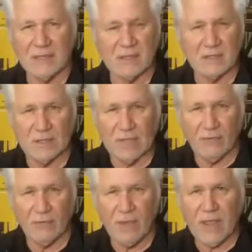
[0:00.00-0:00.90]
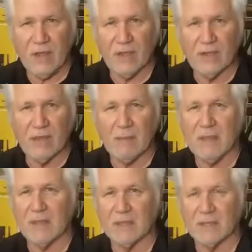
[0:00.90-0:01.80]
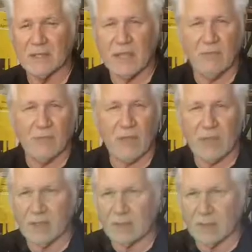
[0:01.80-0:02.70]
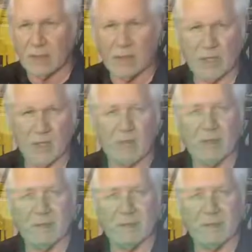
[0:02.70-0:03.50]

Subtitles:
And it's free here at Udemy. It'll stay free, so enjoy.